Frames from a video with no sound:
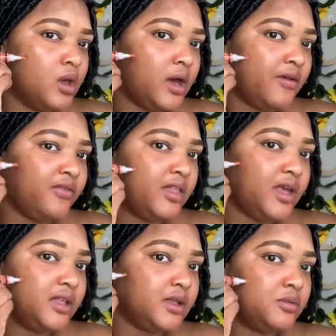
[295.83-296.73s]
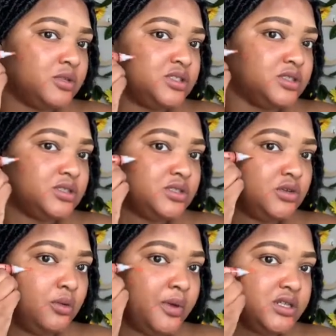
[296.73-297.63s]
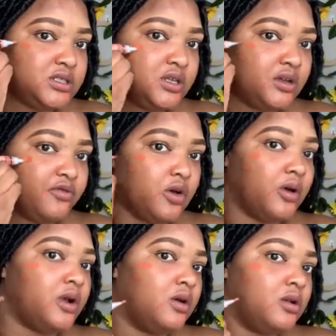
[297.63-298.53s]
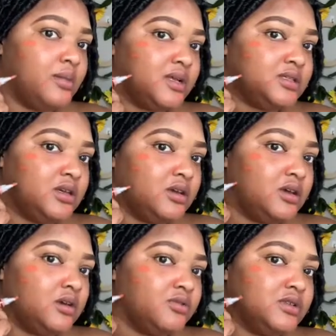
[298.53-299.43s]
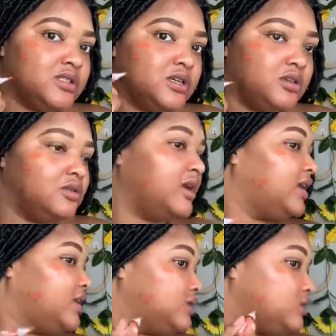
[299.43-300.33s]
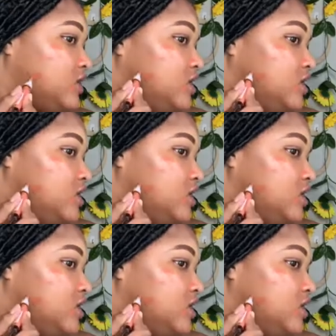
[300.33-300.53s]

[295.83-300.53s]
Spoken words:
I feel like there was just too much stuff going on in my skincare routine, you guys.